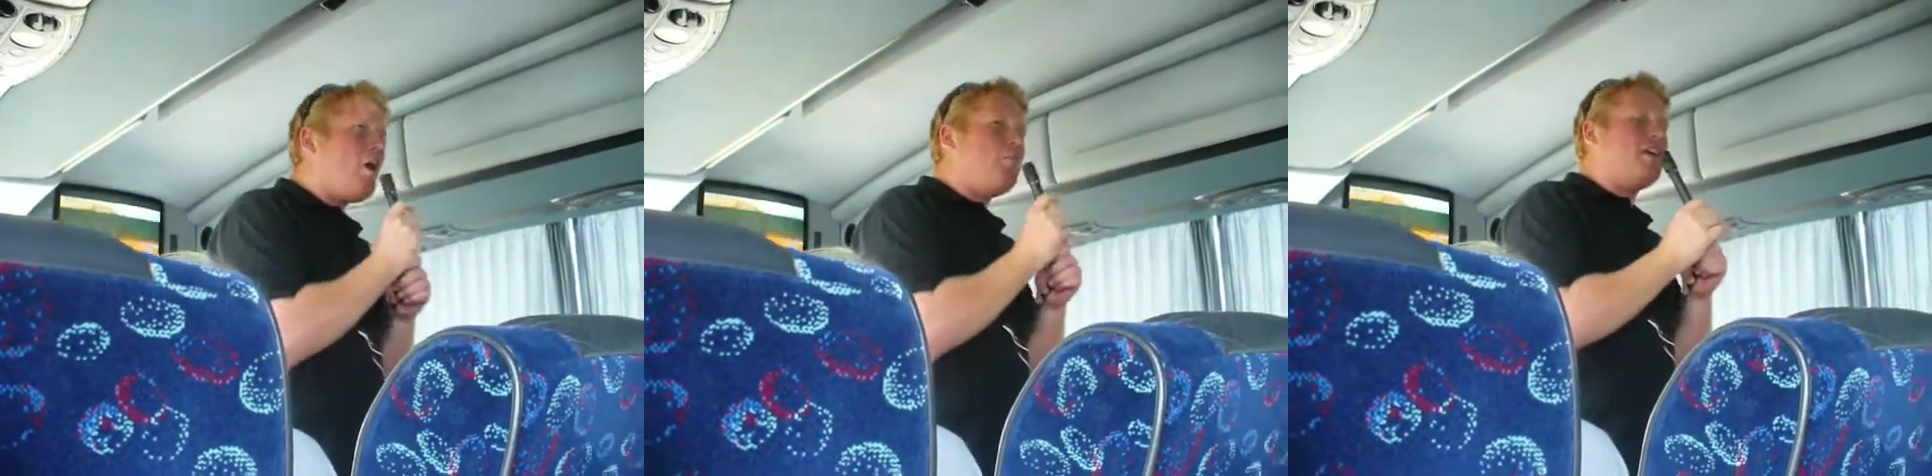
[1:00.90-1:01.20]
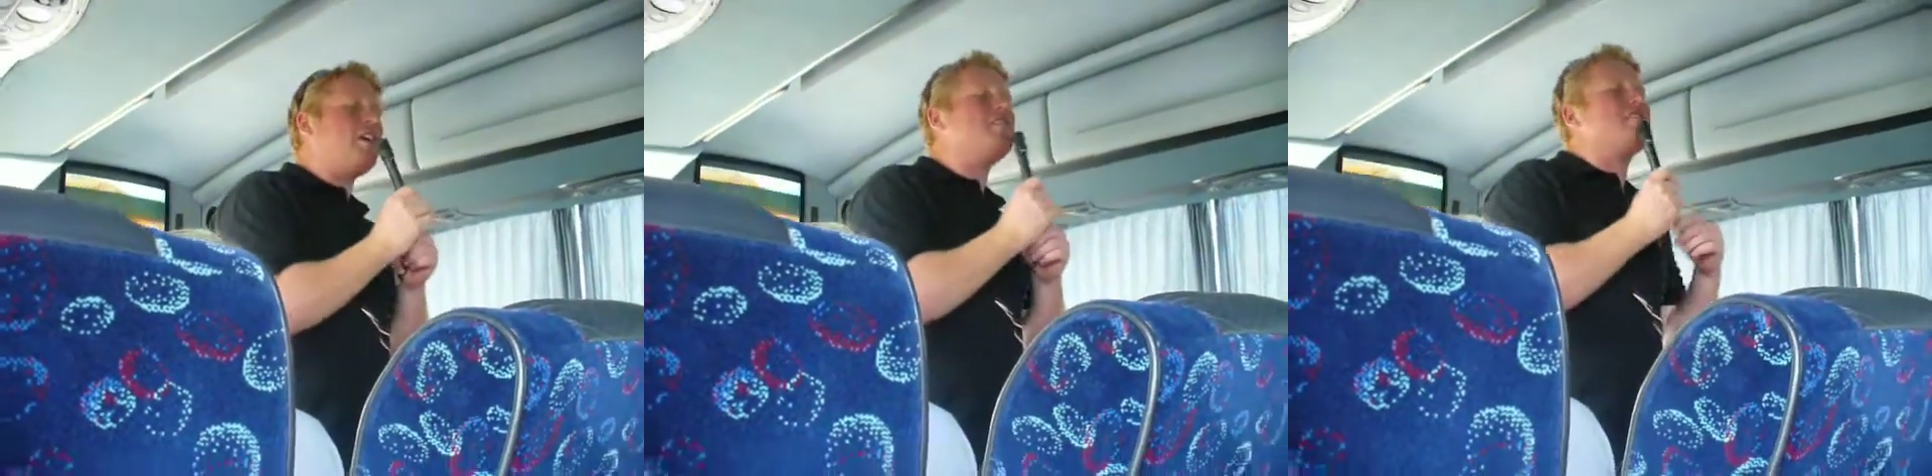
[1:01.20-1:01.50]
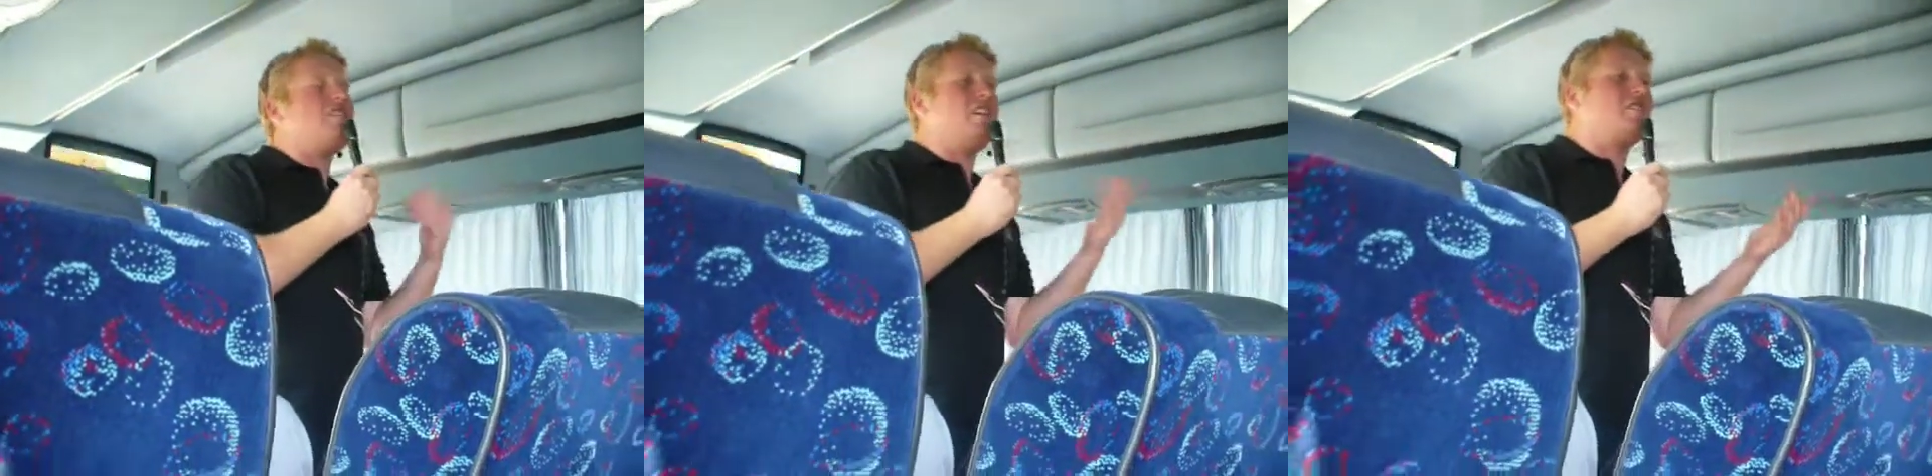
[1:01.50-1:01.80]
Because
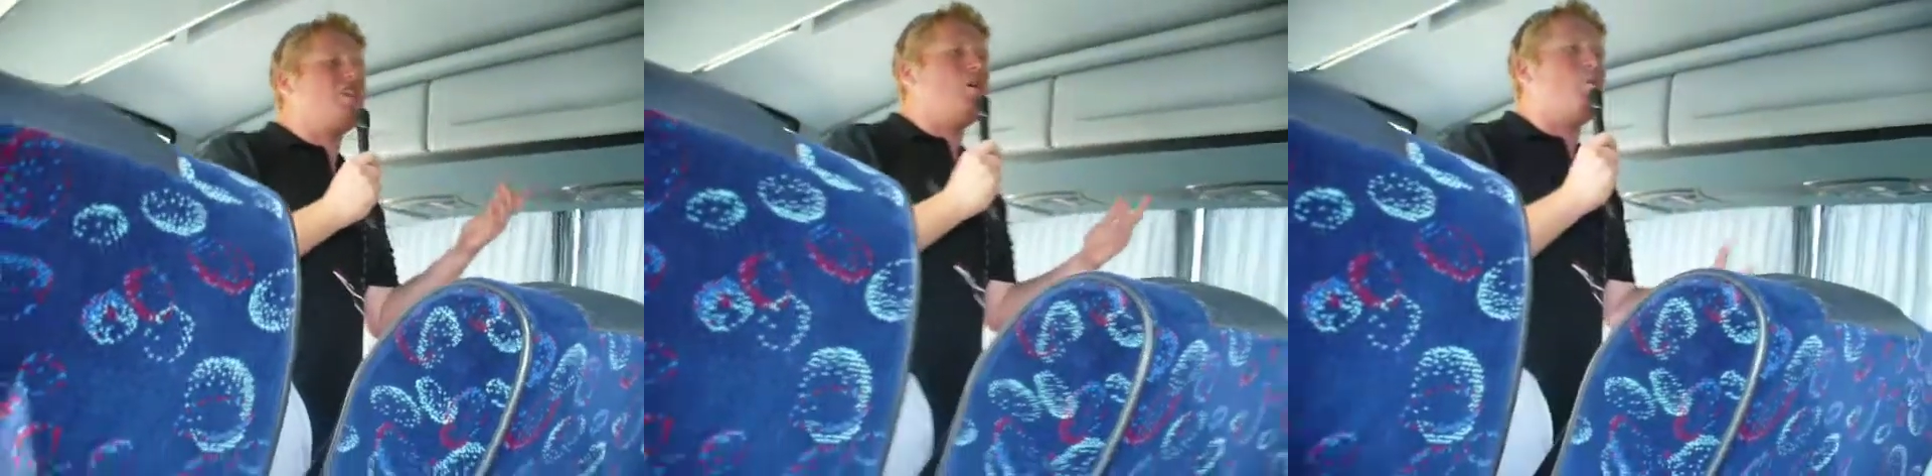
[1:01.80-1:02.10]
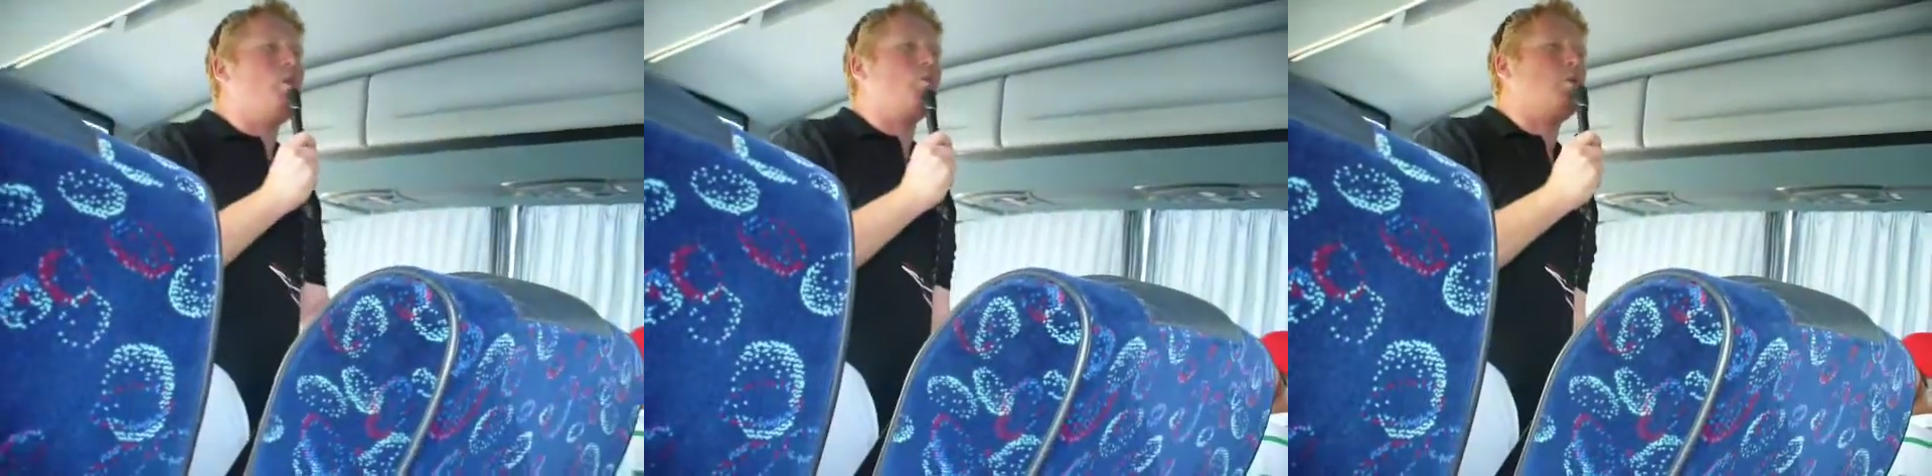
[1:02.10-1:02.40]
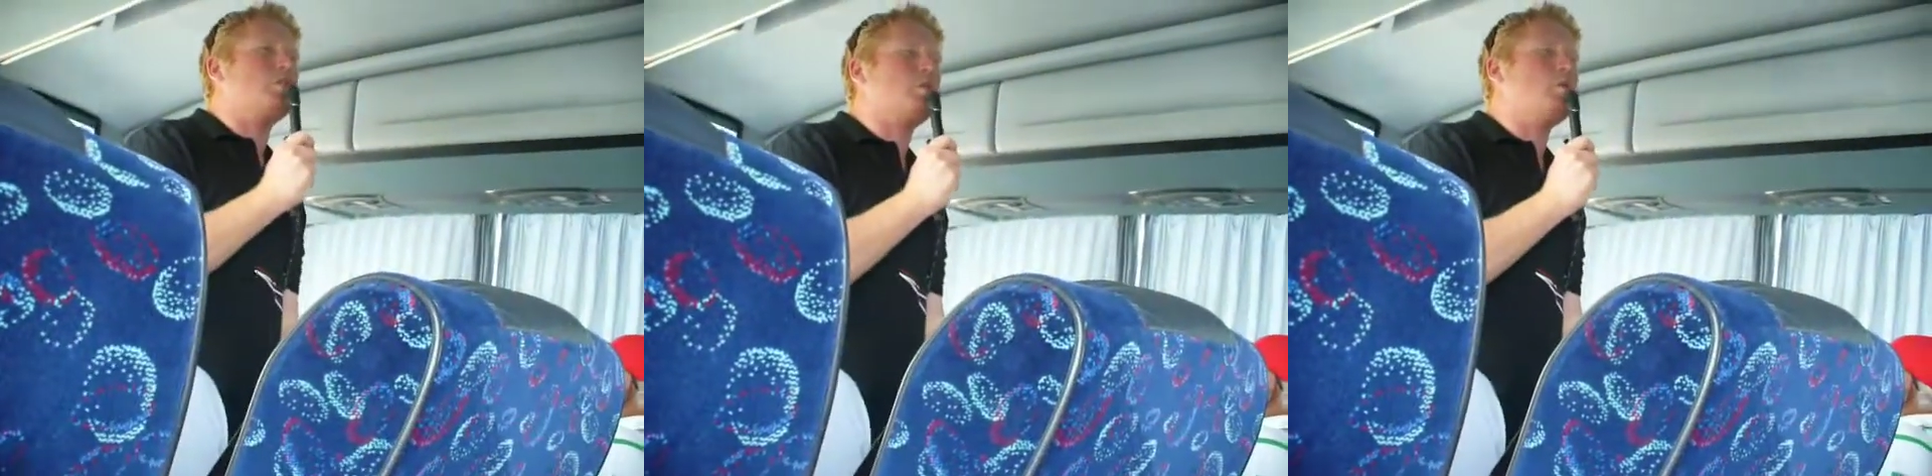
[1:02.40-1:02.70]
since World
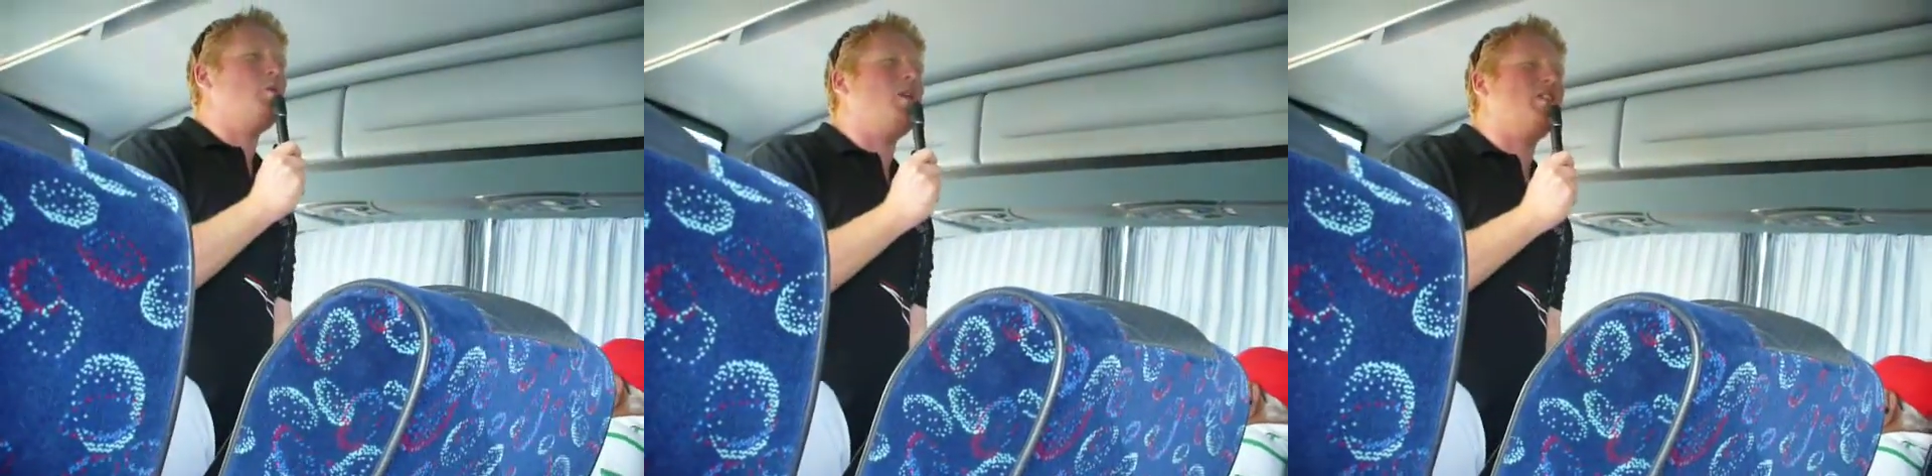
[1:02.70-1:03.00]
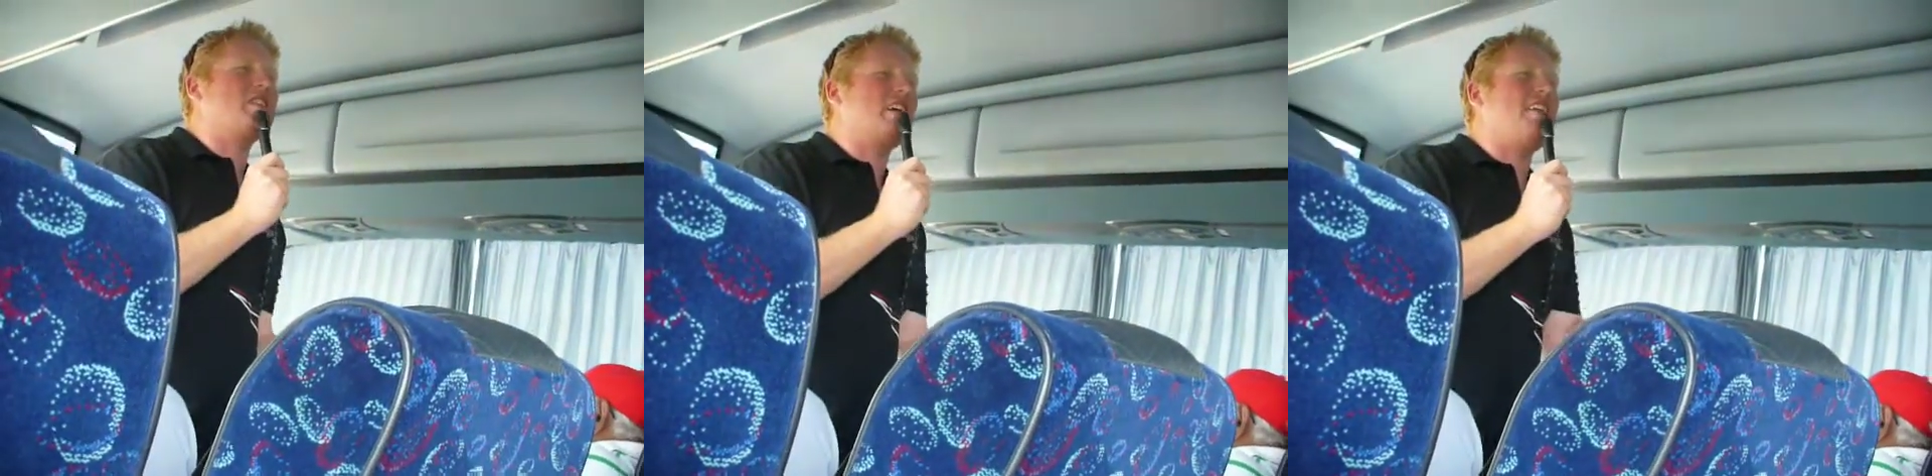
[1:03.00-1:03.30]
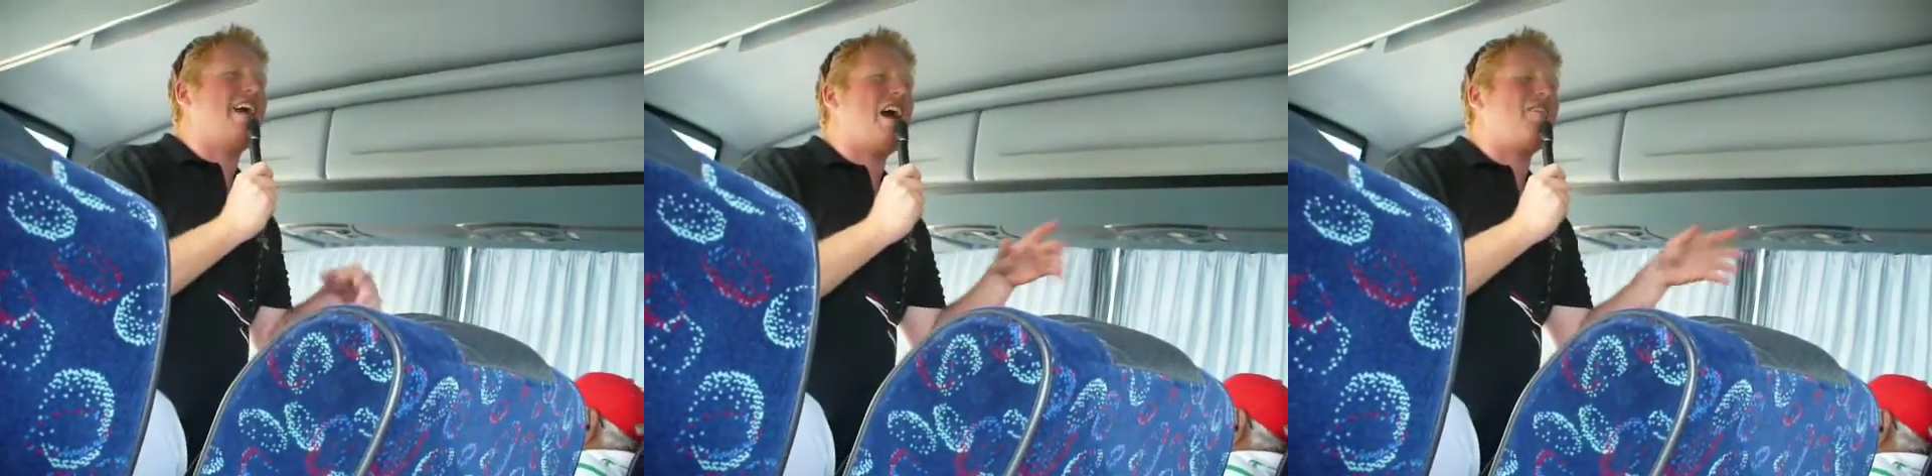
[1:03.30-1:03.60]
War II, obviously
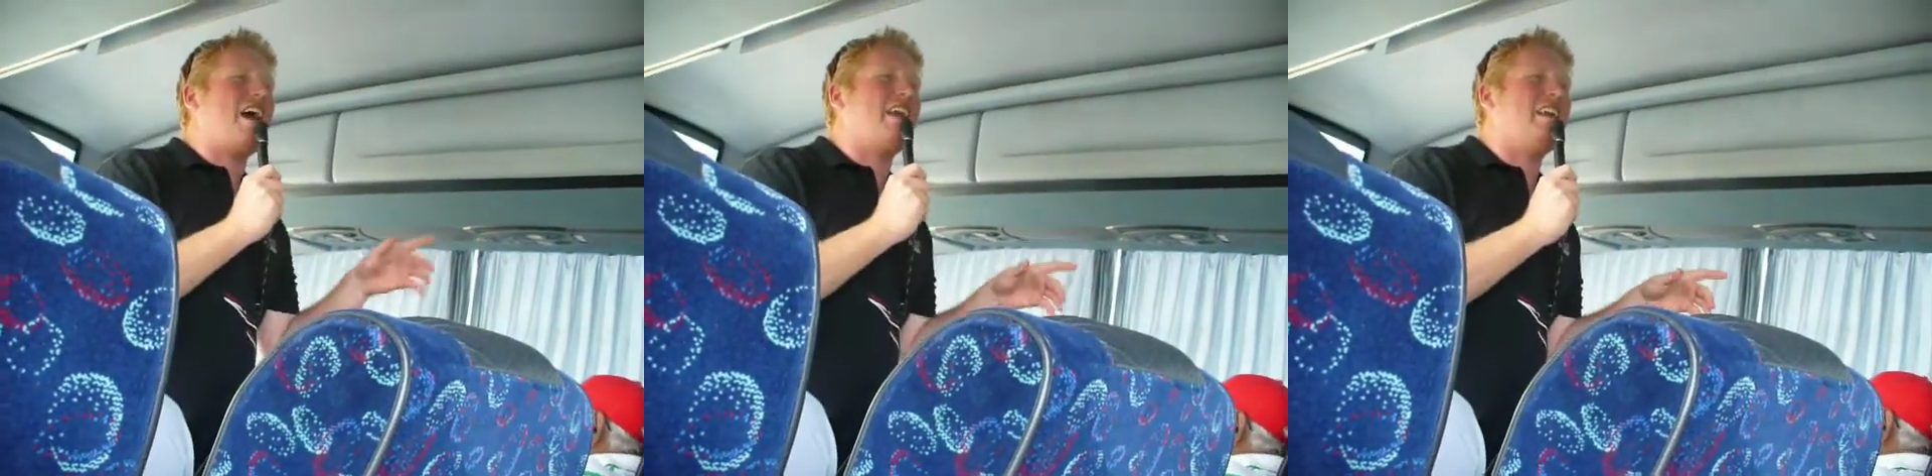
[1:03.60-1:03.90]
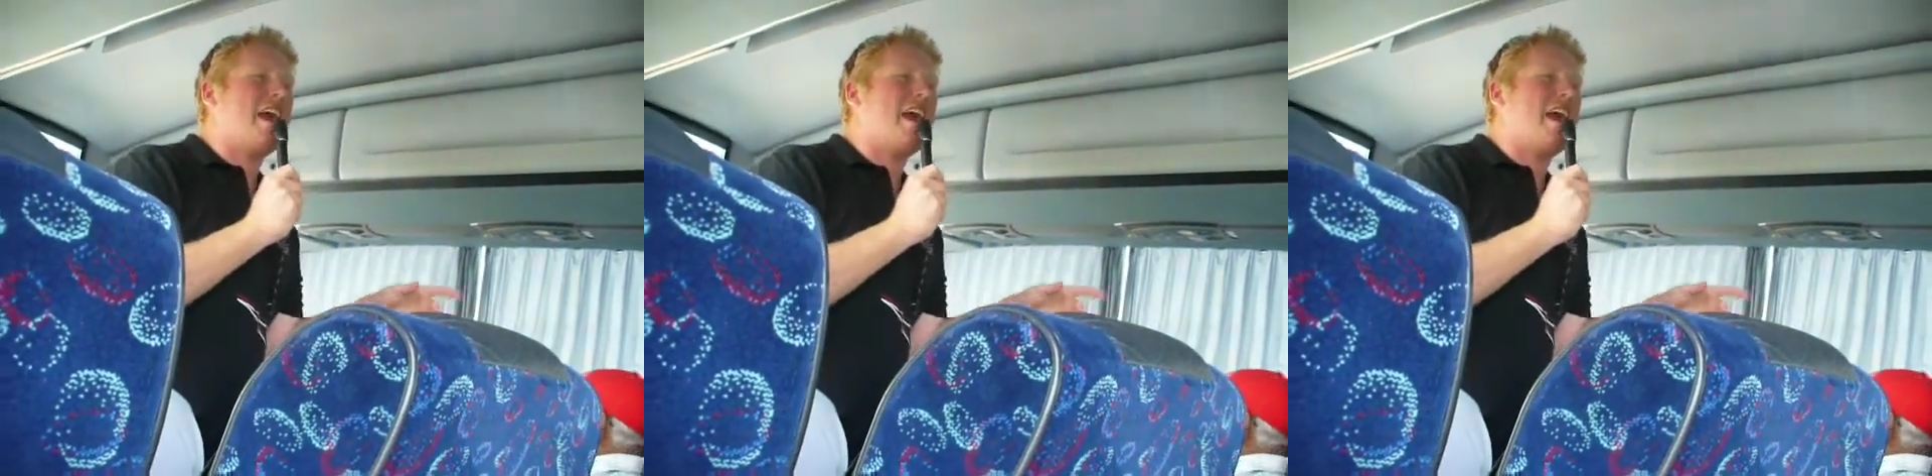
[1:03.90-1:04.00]
they haven't had an